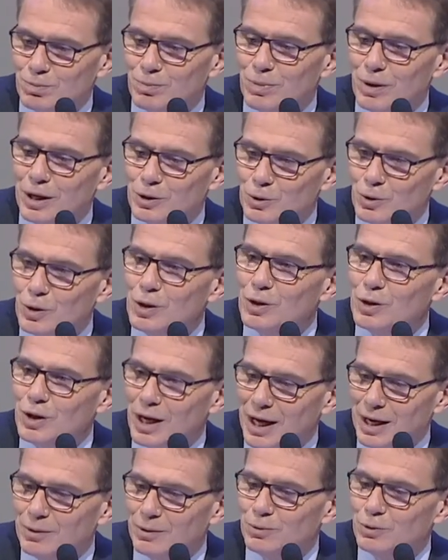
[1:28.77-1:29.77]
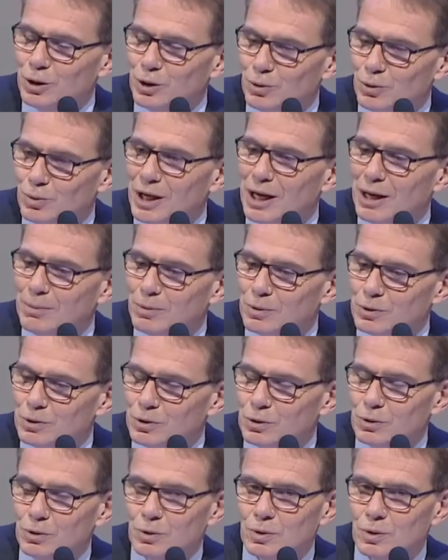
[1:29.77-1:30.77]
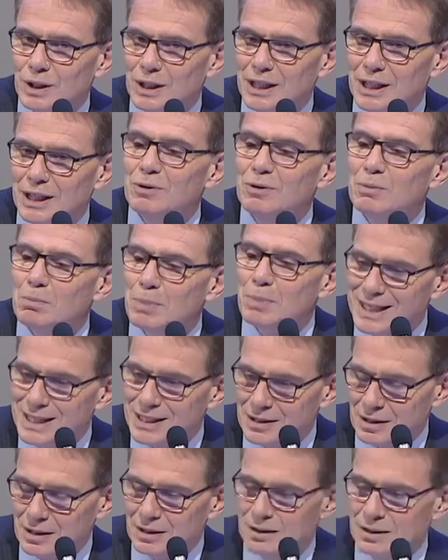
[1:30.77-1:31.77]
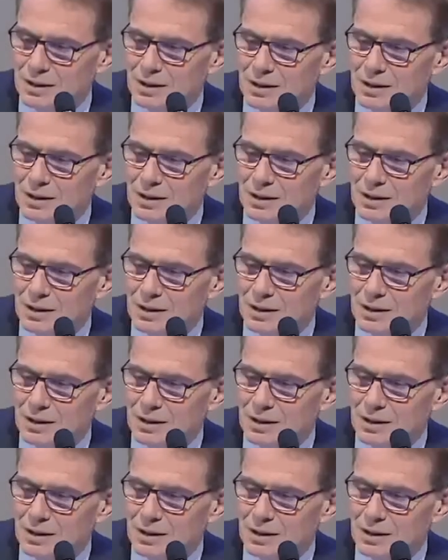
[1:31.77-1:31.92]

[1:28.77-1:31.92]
by doing that, we'll be able to even better